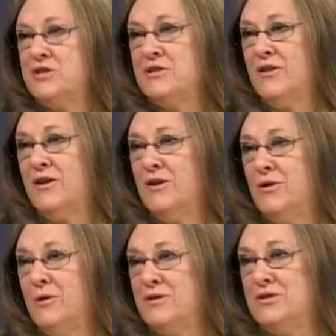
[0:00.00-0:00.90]
cargo,
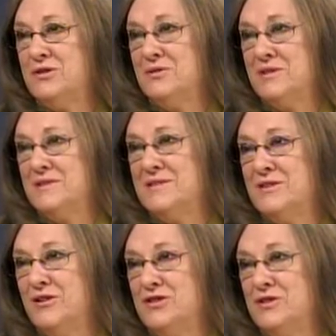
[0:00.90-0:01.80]
our students yeah. and
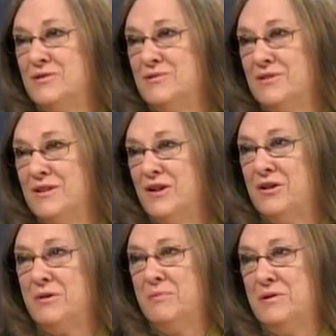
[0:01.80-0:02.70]
our children and our
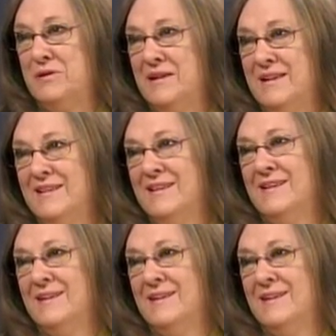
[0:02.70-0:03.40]
community. Yeah,